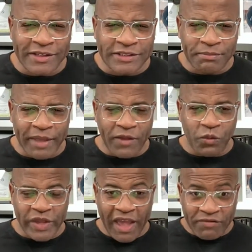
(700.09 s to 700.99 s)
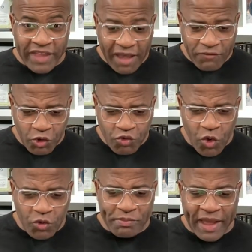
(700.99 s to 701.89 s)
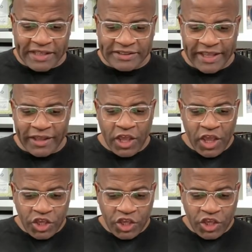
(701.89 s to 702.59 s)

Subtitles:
listen, man, we have to have a growth mindset.